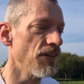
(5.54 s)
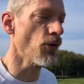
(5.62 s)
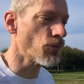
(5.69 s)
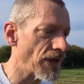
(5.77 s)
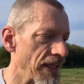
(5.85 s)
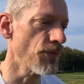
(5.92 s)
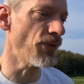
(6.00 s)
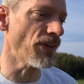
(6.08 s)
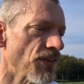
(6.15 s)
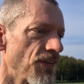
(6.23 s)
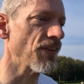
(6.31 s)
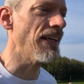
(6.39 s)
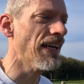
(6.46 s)
your running
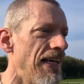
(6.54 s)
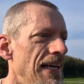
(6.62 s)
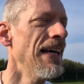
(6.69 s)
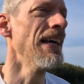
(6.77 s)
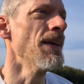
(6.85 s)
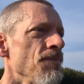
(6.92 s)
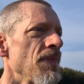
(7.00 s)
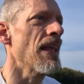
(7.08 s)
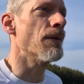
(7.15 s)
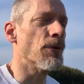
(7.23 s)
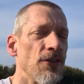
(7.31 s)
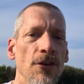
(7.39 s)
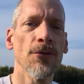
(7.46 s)
efficiency and
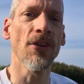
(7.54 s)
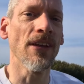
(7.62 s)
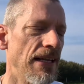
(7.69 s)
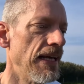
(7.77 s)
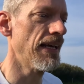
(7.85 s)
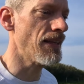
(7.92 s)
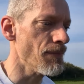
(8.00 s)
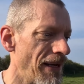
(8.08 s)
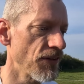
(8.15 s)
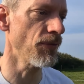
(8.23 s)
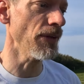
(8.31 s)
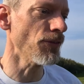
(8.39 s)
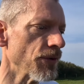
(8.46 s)
reducing the amount of
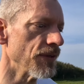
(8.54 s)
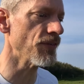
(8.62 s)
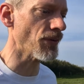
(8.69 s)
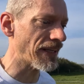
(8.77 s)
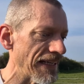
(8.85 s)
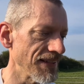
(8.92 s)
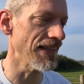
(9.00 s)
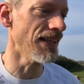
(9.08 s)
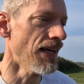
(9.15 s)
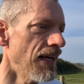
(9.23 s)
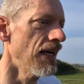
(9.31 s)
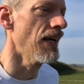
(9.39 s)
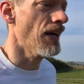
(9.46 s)
injuries you're getting
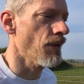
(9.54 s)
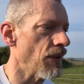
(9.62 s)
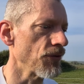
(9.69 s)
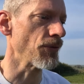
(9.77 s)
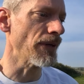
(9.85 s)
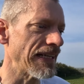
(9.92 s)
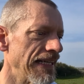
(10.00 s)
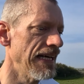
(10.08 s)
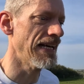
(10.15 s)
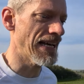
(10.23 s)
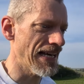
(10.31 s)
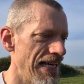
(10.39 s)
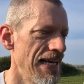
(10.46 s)
whilst running,
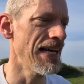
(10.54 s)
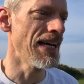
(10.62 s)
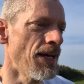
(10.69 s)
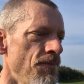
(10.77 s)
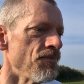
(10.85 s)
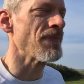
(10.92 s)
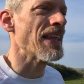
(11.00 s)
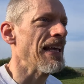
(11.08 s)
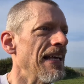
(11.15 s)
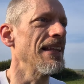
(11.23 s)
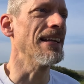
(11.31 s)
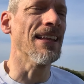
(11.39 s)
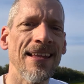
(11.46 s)

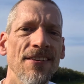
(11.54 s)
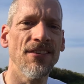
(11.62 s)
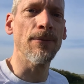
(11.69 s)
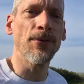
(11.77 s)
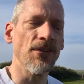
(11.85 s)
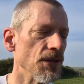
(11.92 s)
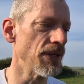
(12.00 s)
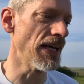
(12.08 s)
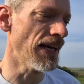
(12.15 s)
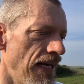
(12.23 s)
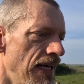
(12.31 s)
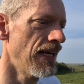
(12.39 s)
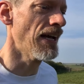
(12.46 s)
then in this episode
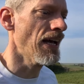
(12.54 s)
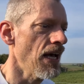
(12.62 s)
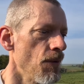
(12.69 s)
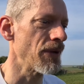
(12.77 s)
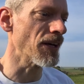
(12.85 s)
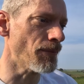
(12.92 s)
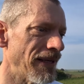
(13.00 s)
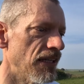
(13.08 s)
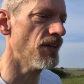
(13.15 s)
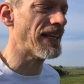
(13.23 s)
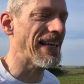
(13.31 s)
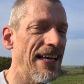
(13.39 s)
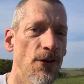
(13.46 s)
we're going to be
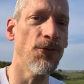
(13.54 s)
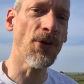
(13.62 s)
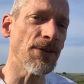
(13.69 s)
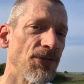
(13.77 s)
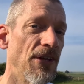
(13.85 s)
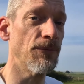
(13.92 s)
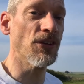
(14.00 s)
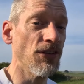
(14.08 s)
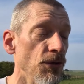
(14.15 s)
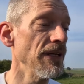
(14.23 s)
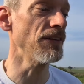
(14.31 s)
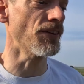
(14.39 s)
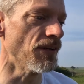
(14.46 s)
looking at the 5 tips that you need
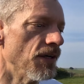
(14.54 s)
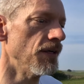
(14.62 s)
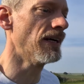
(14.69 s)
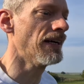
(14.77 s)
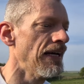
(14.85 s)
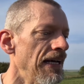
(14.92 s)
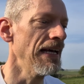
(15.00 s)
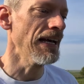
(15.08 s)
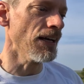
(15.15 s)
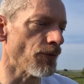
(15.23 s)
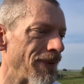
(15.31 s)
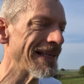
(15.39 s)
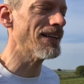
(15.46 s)
to know as a
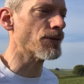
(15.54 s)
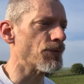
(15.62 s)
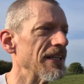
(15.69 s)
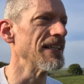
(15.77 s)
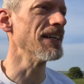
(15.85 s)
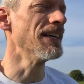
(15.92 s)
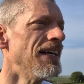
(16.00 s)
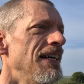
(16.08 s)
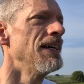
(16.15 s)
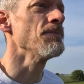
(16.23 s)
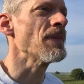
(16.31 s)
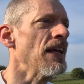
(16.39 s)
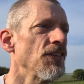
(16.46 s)
beginner runner
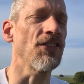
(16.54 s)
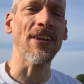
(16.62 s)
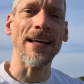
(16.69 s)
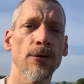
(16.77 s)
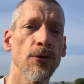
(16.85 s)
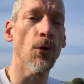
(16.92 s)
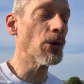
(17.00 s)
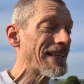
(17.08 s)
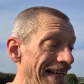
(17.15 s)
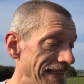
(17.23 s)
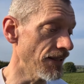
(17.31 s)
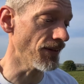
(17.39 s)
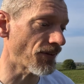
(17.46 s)
to tackle your
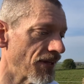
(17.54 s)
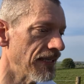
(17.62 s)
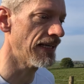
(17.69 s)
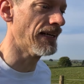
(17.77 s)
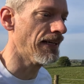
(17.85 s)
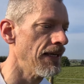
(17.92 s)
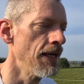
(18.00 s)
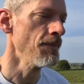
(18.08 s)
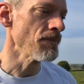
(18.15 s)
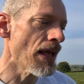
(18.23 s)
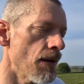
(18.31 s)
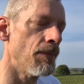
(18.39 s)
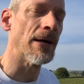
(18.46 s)
cadence.
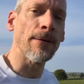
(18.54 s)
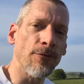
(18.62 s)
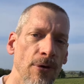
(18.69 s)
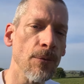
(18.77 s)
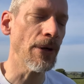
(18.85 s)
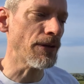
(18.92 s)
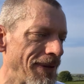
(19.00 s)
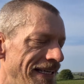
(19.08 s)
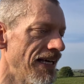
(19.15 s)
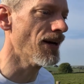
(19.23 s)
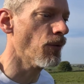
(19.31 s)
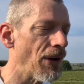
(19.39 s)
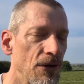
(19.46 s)
My name's Ray Whitby,
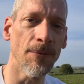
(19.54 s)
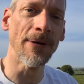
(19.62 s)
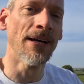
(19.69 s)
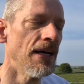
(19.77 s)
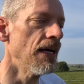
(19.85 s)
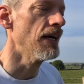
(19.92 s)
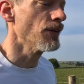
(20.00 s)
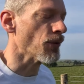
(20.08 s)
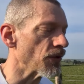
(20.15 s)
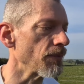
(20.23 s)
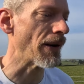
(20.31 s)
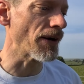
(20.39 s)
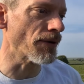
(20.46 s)
welcome to
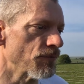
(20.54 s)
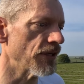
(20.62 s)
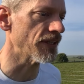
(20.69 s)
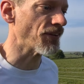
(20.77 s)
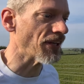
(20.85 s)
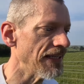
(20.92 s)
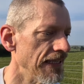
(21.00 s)
Aspiring Runners.